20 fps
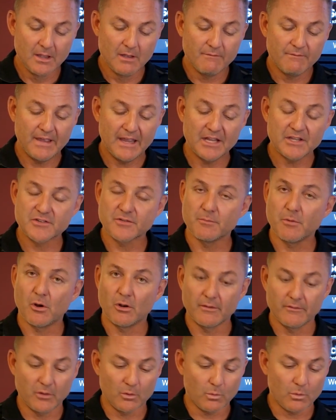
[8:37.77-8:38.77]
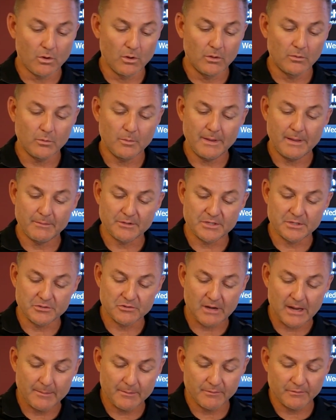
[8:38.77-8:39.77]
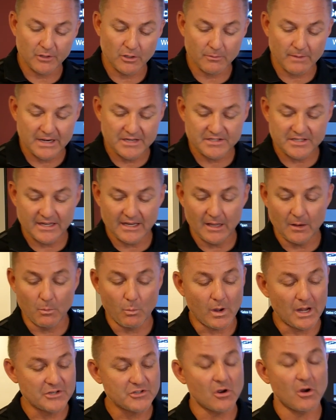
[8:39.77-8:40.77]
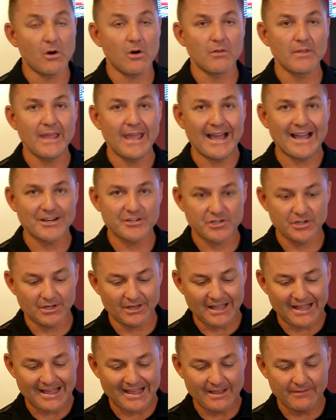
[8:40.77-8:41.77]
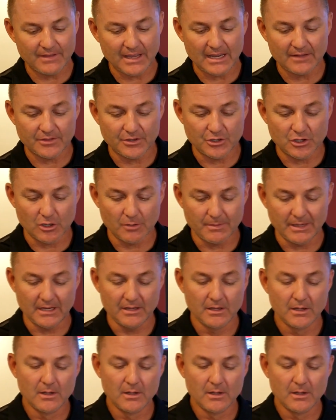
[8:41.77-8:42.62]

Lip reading: Fans from all over the world will be able to subscribe to Flow Racing and watch all the action live at the Derby.